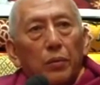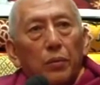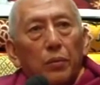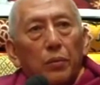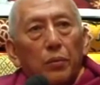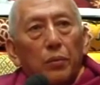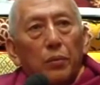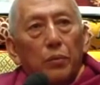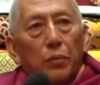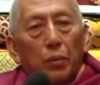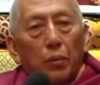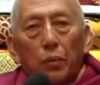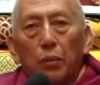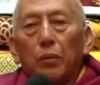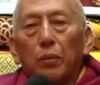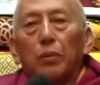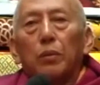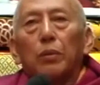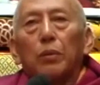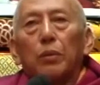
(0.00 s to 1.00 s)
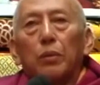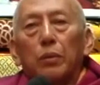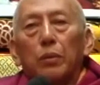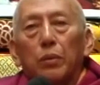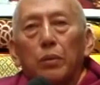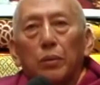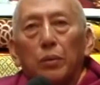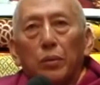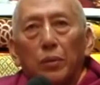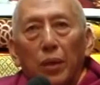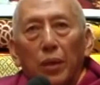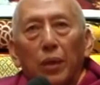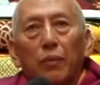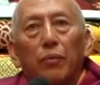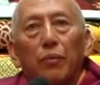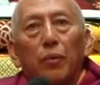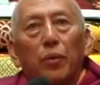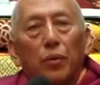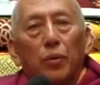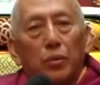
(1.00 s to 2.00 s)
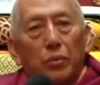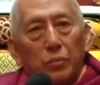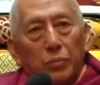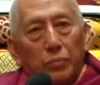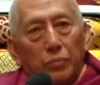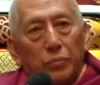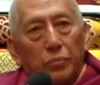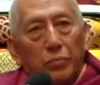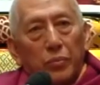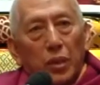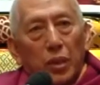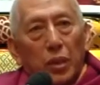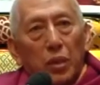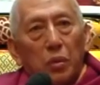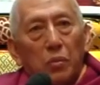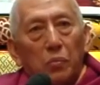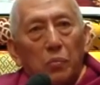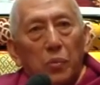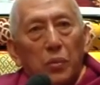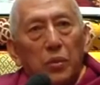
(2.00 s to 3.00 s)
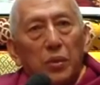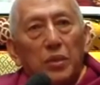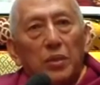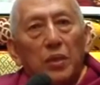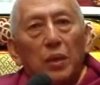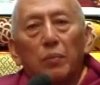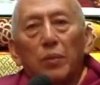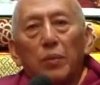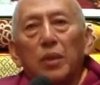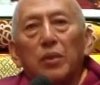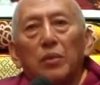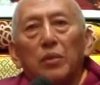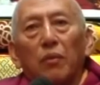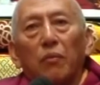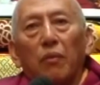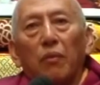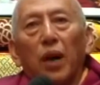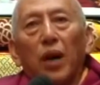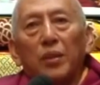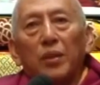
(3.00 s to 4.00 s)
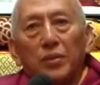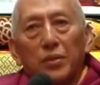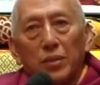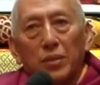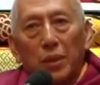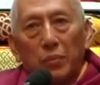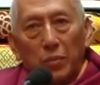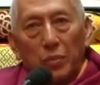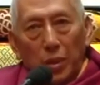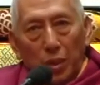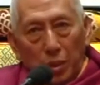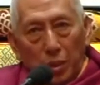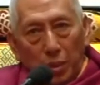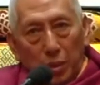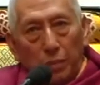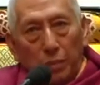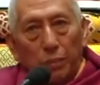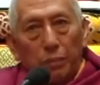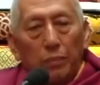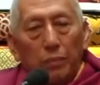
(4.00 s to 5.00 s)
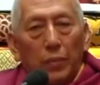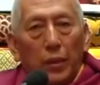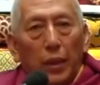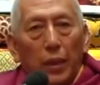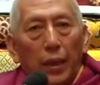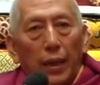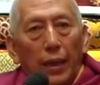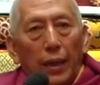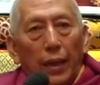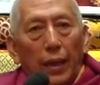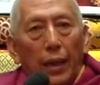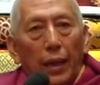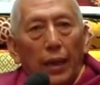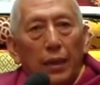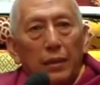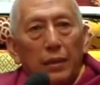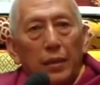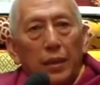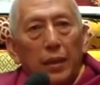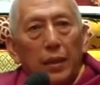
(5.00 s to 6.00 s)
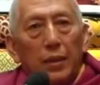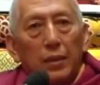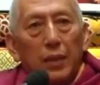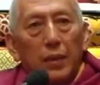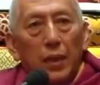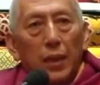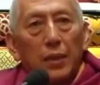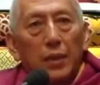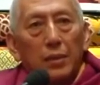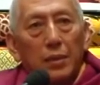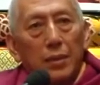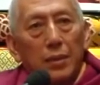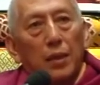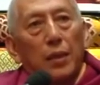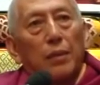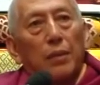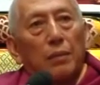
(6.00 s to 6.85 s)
So, therefore, Buddhism is a vast subject and it has